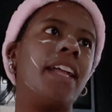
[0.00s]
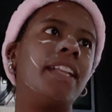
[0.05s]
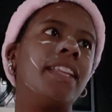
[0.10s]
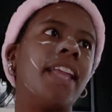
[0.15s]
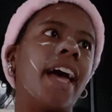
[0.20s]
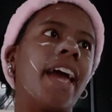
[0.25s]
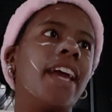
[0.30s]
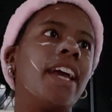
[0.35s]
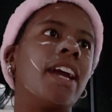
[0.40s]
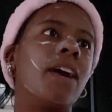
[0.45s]

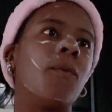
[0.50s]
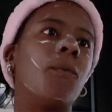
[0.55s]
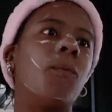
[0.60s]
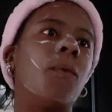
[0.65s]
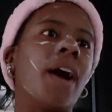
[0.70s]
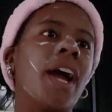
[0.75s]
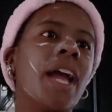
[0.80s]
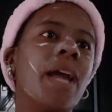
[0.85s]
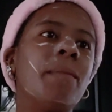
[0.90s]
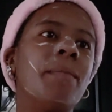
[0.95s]
Like,
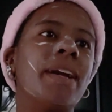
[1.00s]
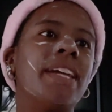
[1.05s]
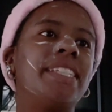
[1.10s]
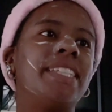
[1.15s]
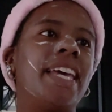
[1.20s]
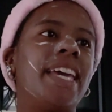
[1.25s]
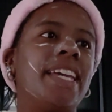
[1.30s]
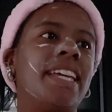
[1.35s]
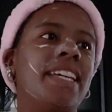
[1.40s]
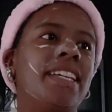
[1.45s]
why am I
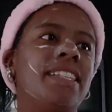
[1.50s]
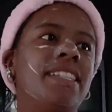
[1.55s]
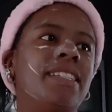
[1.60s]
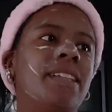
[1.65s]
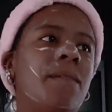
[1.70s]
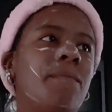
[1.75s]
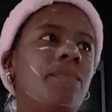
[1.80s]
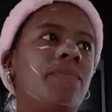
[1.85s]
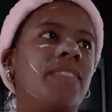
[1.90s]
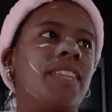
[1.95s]
taking
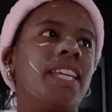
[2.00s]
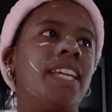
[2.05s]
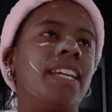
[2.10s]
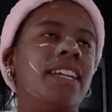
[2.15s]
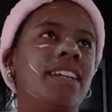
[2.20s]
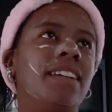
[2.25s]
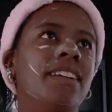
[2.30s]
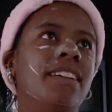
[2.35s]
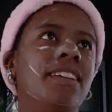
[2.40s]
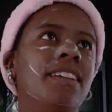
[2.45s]
something
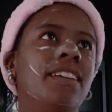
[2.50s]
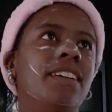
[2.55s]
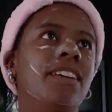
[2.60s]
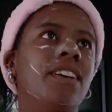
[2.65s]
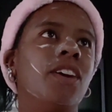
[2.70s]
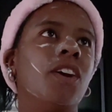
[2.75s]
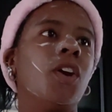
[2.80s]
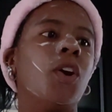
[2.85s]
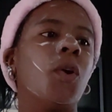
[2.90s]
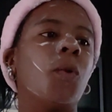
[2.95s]

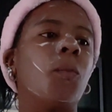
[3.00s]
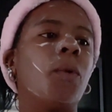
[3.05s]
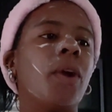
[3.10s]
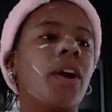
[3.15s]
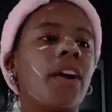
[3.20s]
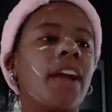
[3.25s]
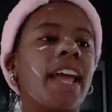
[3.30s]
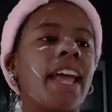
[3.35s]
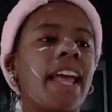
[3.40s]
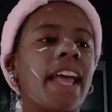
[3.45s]

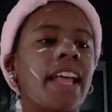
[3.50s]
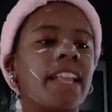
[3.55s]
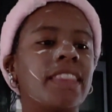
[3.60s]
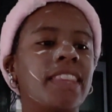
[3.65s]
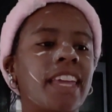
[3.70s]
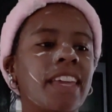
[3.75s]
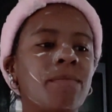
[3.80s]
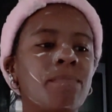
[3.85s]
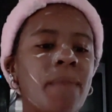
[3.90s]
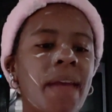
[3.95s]
where
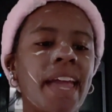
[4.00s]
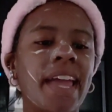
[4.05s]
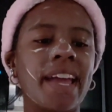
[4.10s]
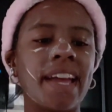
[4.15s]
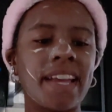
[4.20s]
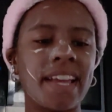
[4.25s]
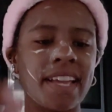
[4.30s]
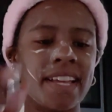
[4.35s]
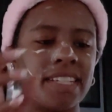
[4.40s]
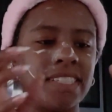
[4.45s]
they make
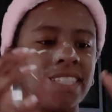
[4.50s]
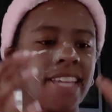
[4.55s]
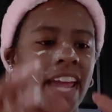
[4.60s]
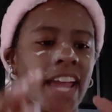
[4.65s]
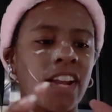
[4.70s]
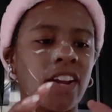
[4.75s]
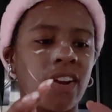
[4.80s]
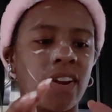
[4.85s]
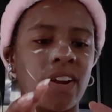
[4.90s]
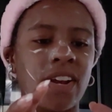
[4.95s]
a
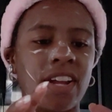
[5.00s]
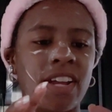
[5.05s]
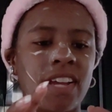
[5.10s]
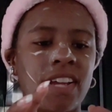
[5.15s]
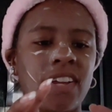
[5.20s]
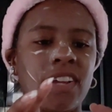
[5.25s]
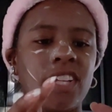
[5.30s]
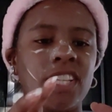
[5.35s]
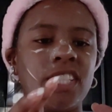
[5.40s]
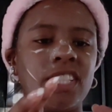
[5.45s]
container
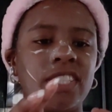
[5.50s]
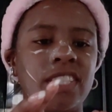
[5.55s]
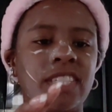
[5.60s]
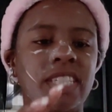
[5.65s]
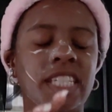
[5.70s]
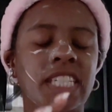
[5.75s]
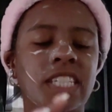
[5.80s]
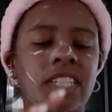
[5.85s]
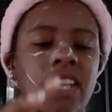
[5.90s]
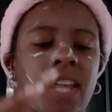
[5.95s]

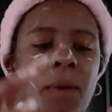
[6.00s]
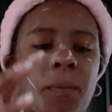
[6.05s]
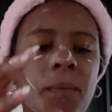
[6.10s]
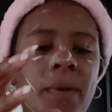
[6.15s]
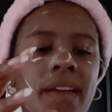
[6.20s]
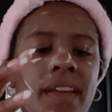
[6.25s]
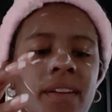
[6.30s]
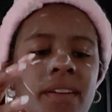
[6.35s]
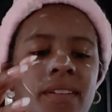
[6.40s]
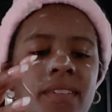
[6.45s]
so that
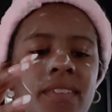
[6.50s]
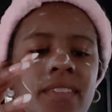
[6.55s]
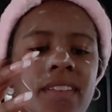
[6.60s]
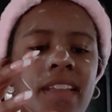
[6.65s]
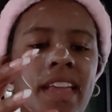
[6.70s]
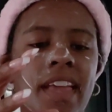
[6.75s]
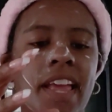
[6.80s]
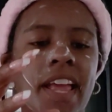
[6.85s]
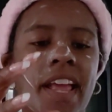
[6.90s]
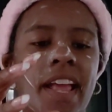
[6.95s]
way
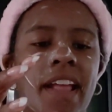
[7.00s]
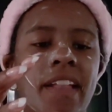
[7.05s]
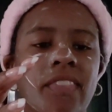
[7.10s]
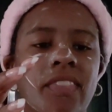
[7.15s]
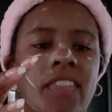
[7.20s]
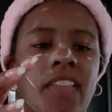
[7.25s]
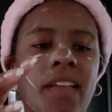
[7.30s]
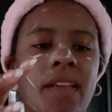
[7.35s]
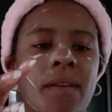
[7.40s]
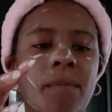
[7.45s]

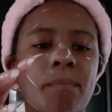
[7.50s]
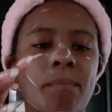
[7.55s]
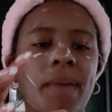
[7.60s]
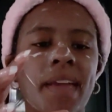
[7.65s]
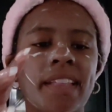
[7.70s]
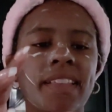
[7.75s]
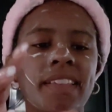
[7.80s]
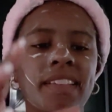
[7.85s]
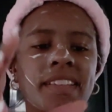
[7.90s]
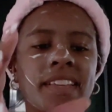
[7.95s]
they
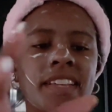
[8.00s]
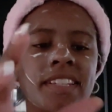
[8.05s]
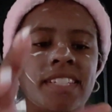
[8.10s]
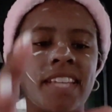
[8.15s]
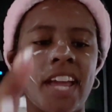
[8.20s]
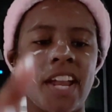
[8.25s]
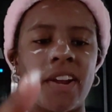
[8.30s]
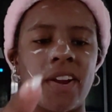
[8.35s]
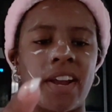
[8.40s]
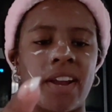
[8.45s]
make the
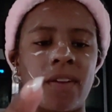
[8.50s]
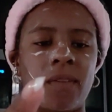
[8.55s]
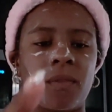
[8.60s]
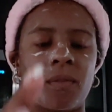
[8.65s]
container